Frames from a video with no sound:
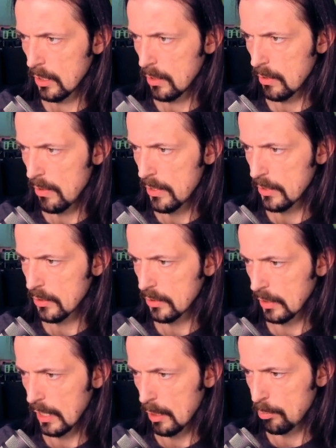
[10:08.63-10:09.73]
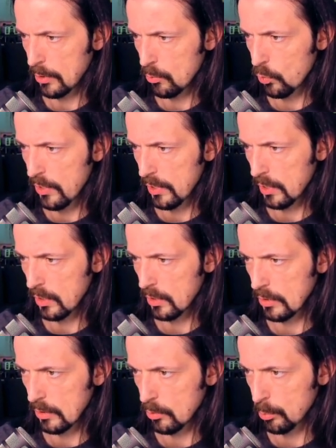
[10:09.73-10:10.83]
this happen within this
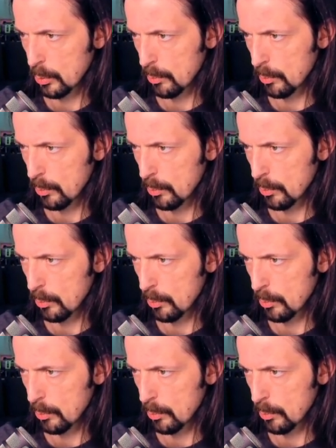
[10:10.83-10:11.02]
loop.